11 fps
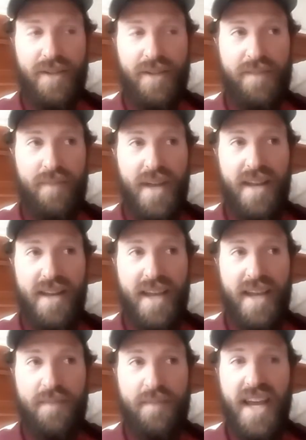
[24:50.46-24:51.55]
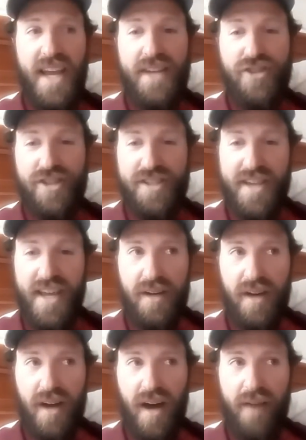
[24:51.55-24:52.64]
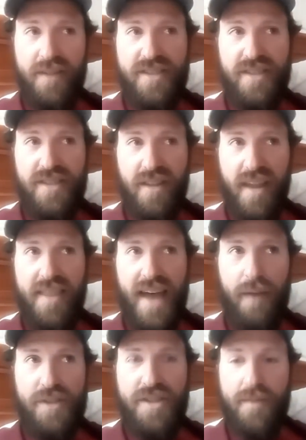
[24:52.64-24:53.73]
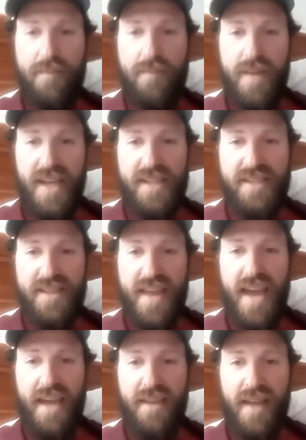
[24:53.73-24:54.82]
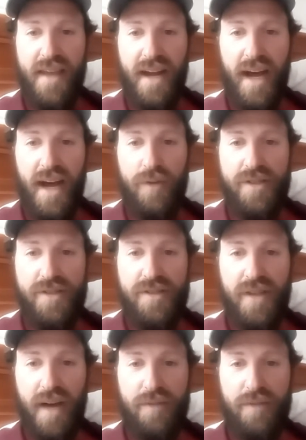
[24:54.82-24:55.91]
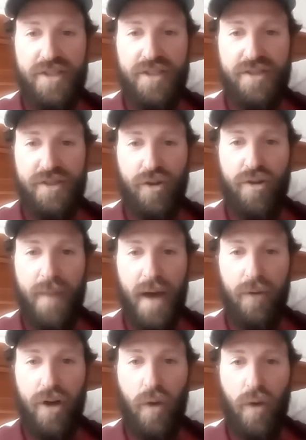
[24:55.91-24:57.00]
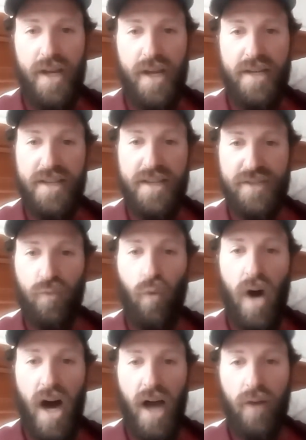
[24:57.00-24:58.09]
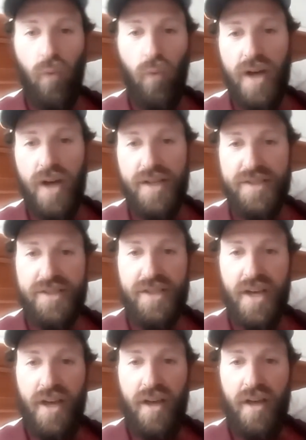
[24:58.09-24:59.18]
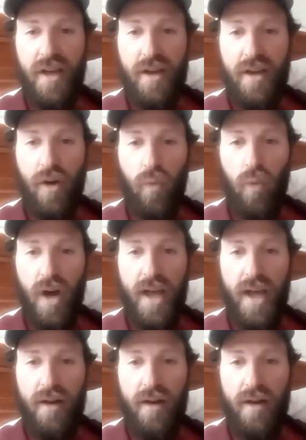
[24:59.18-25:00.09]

it's been, it's been interesting. Obviously, like that was the biggest thing that I was, I was concerned about going into this walk was, you know, what